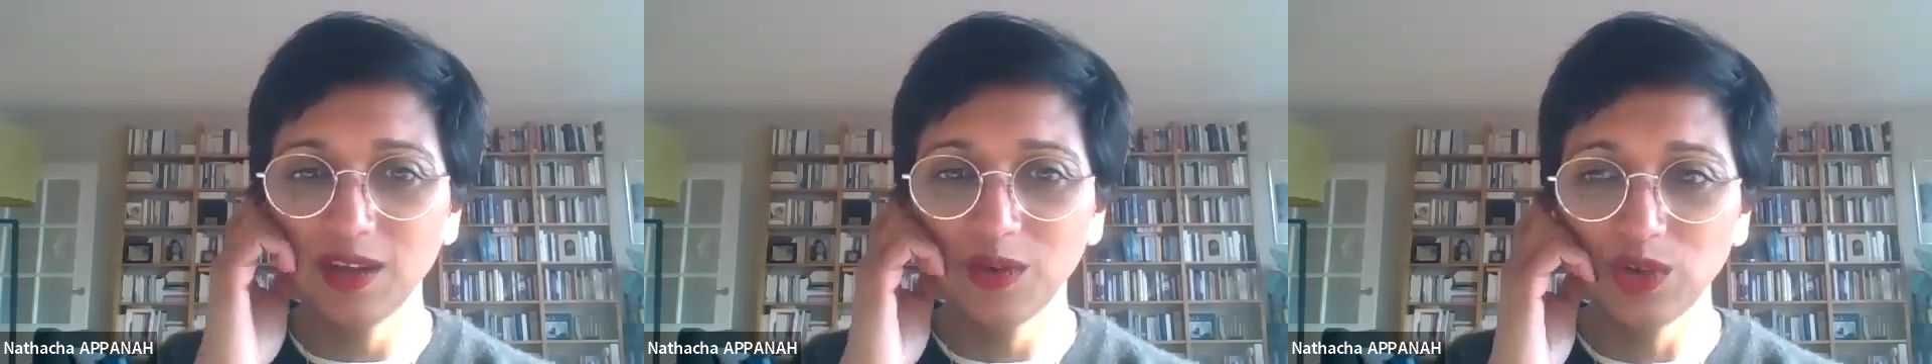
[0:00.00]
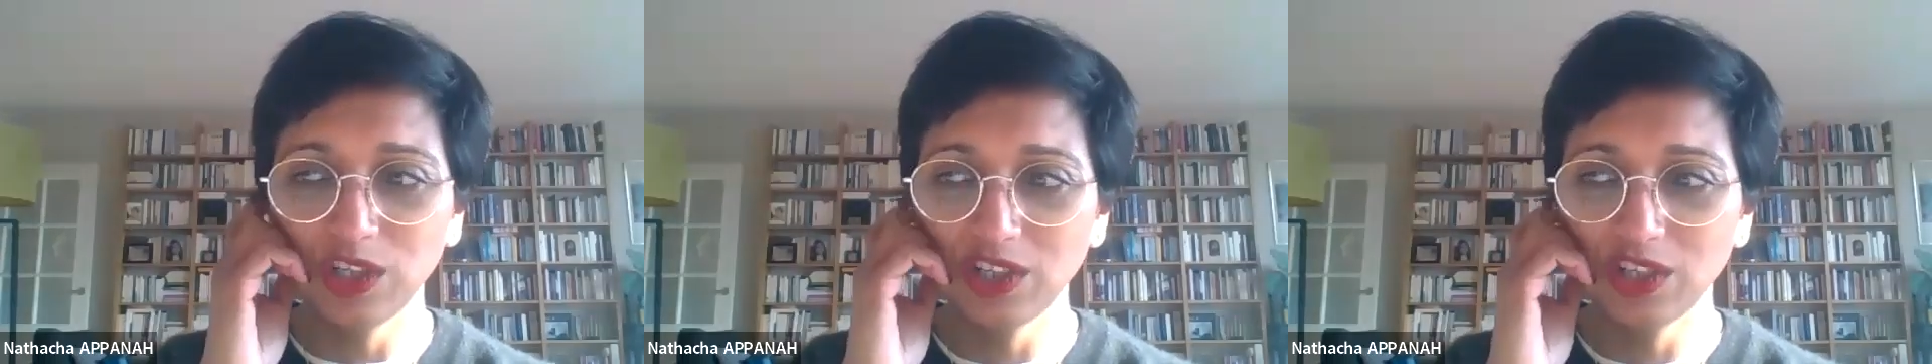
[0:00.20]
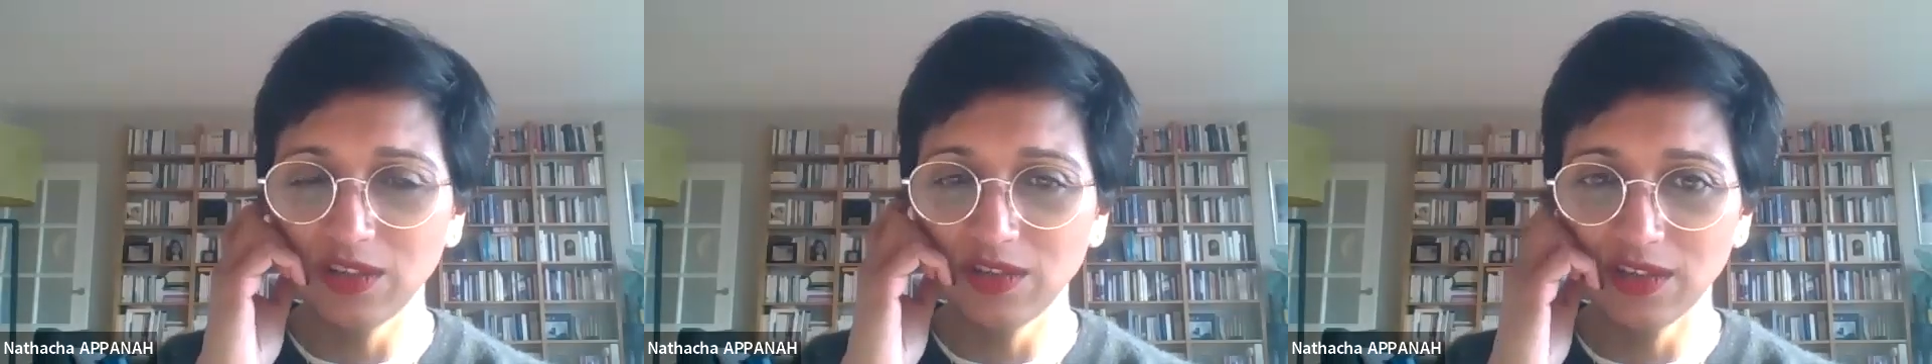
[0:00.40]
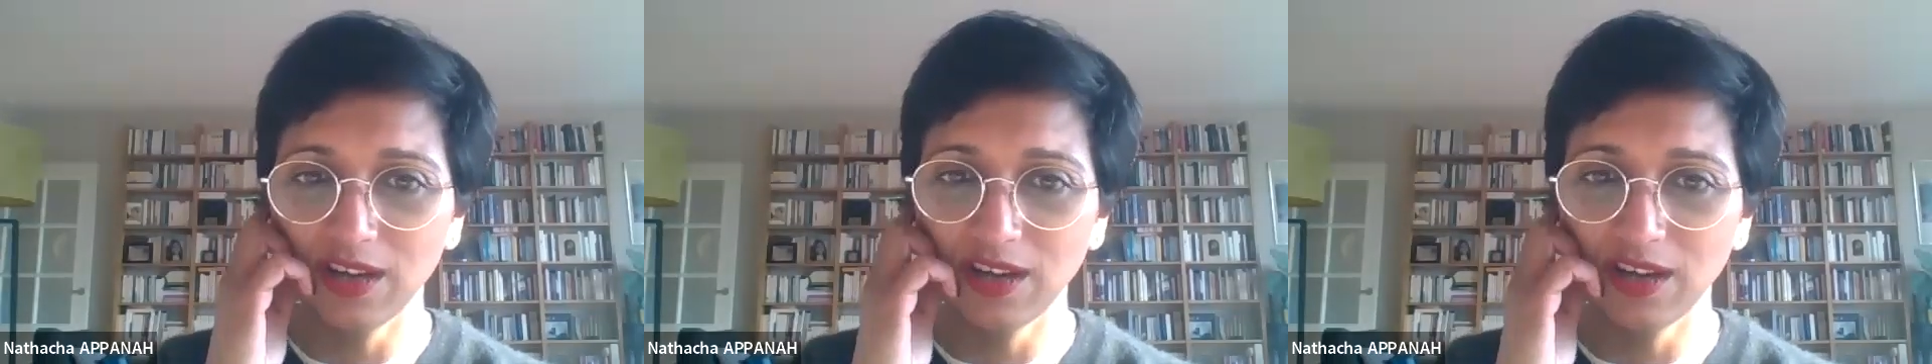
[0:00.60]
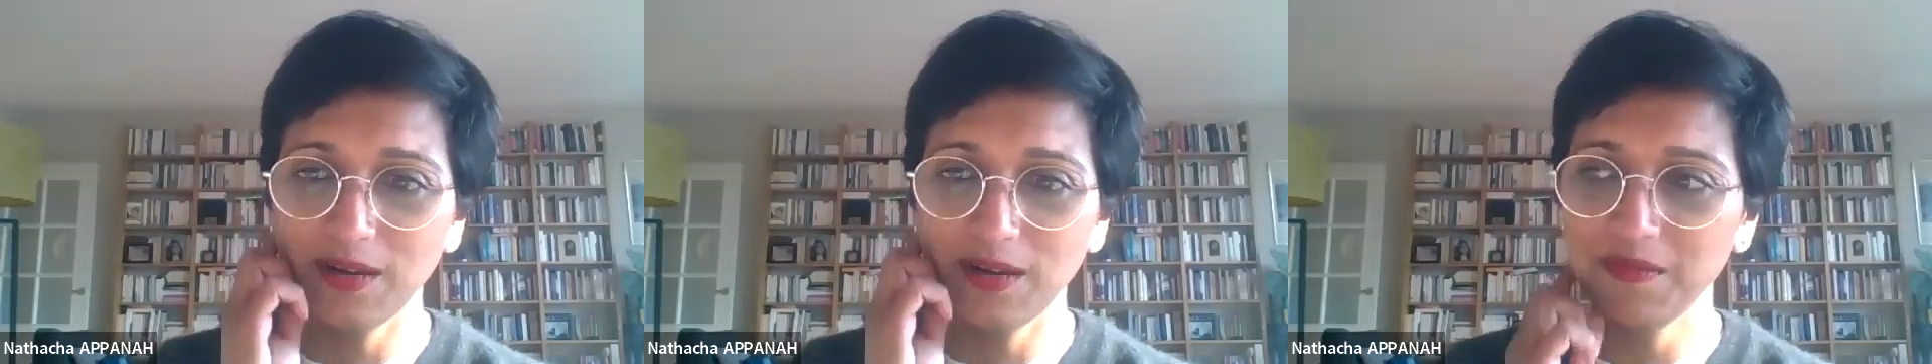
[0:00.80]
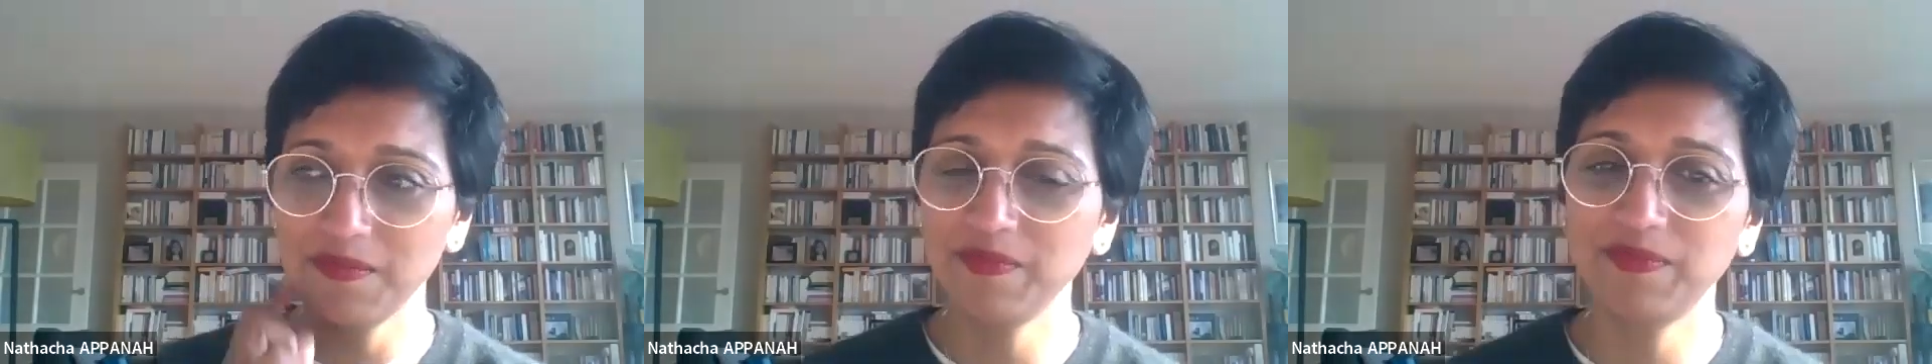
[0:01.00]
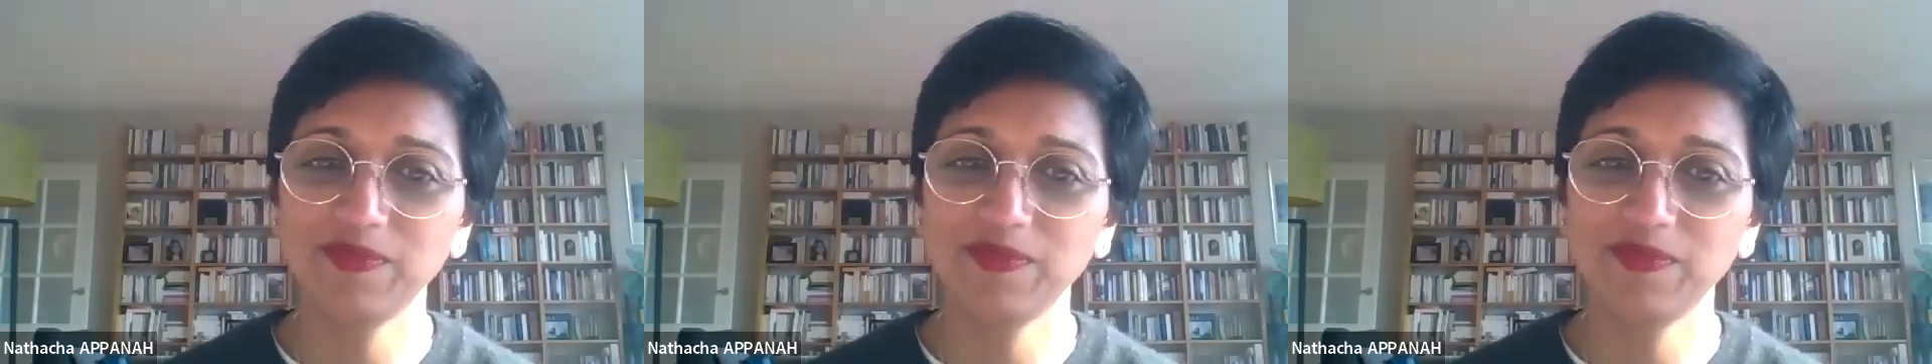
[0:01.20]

which is a